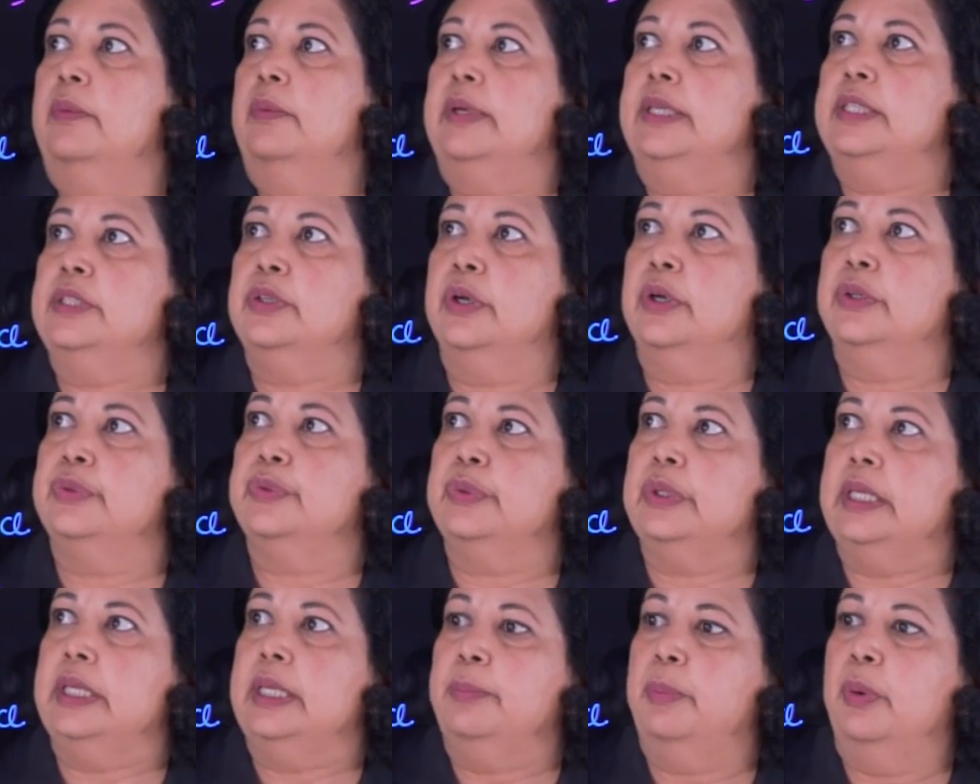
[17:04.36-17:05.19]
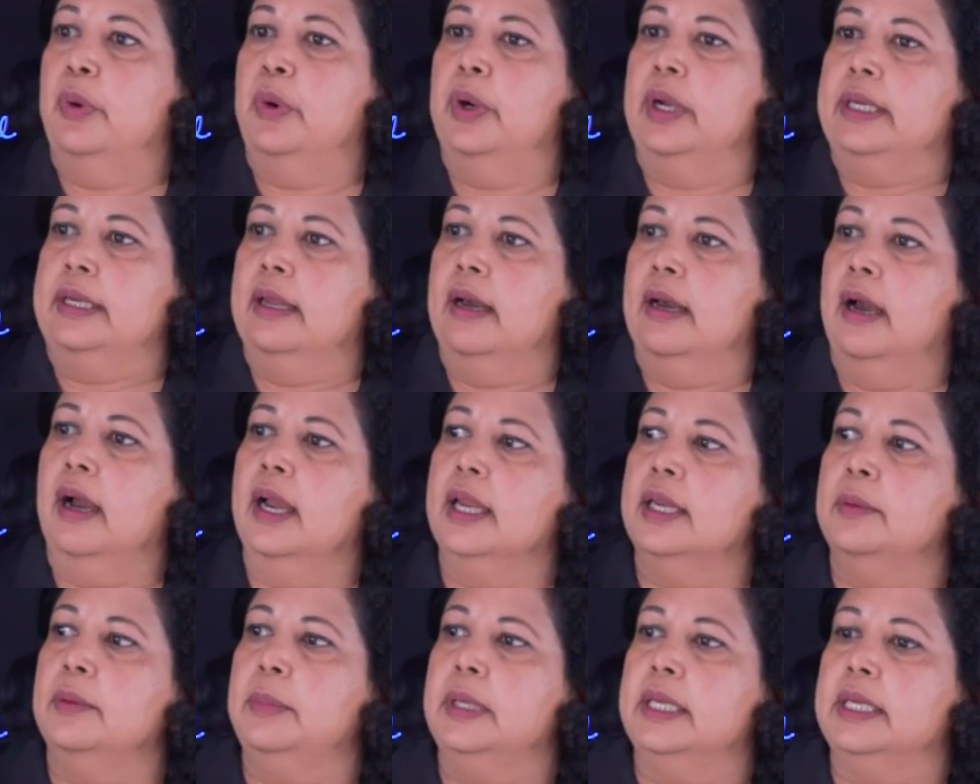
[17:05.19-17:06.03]
we saw
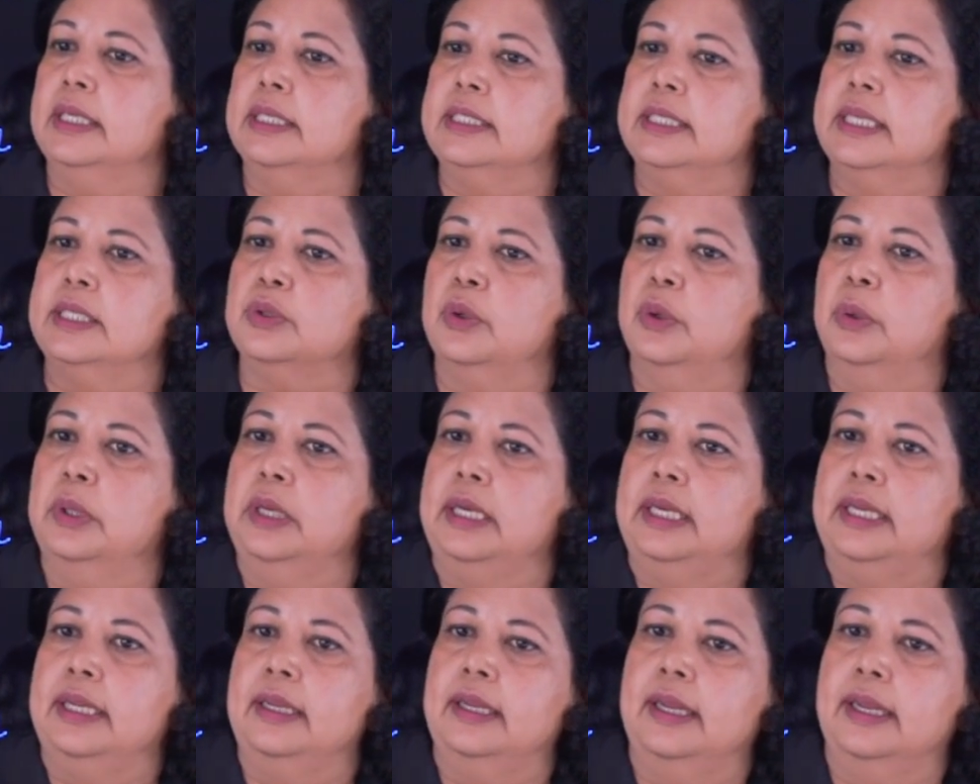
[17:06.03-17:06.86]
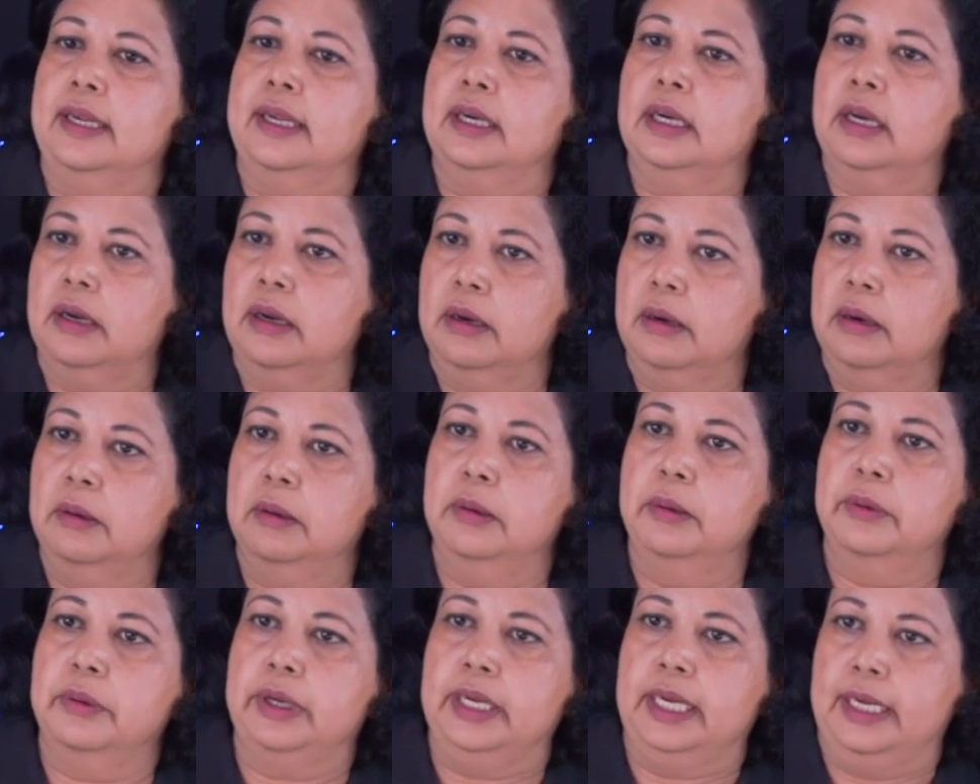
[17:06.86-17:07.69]
3.9 because there's only a
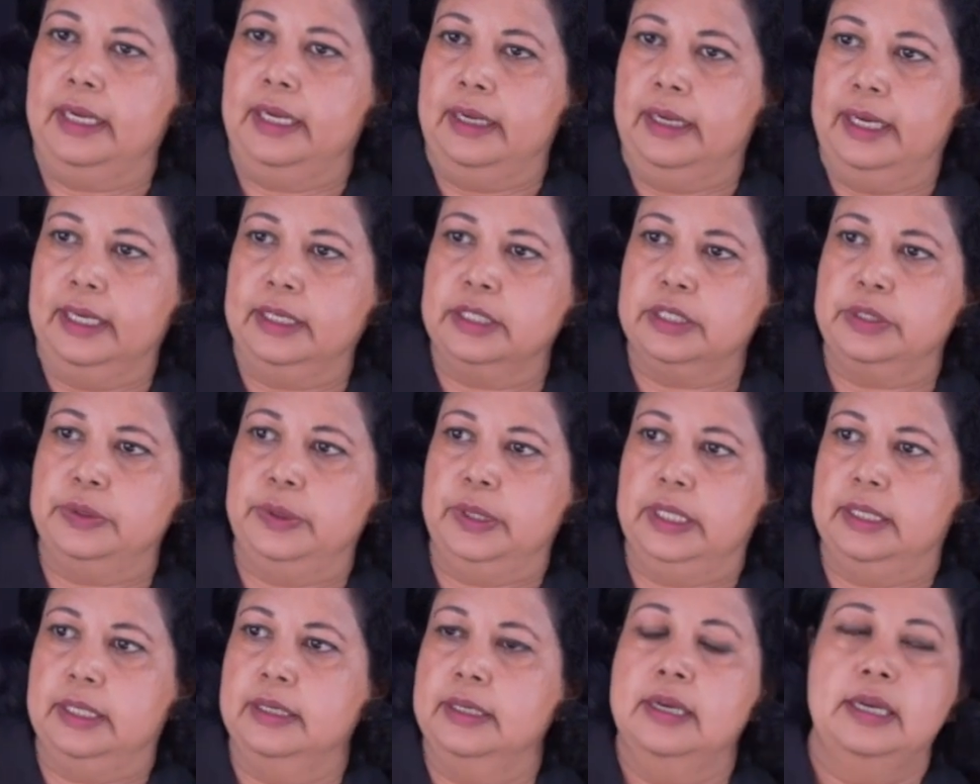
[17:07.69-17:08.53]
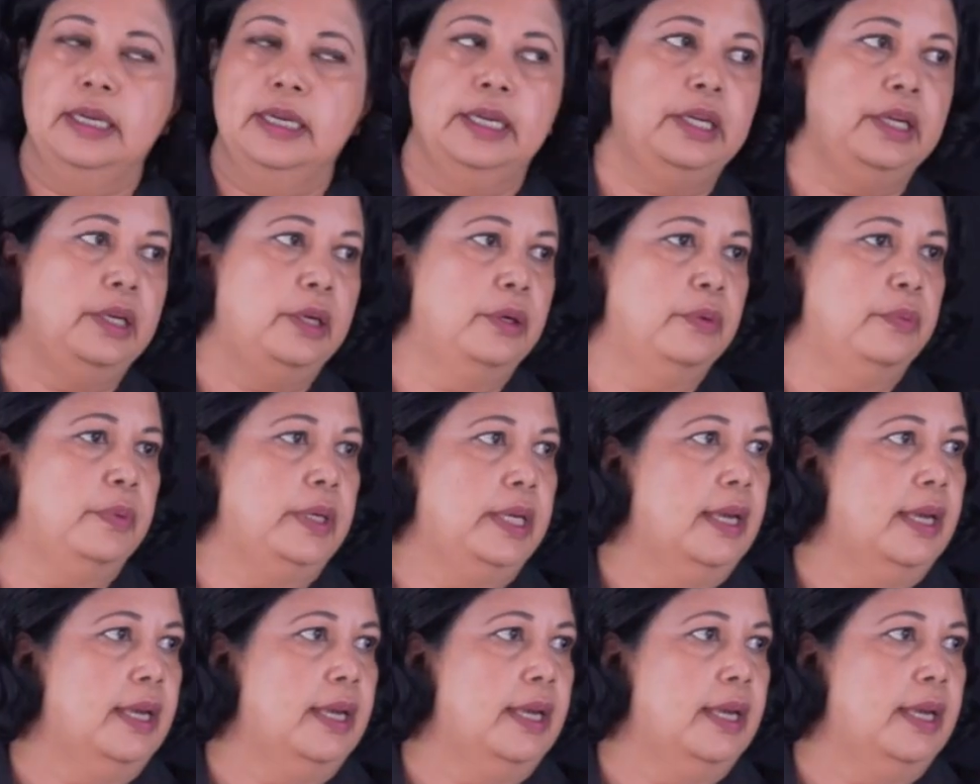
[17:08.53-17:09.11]
chlorine next to it. Here we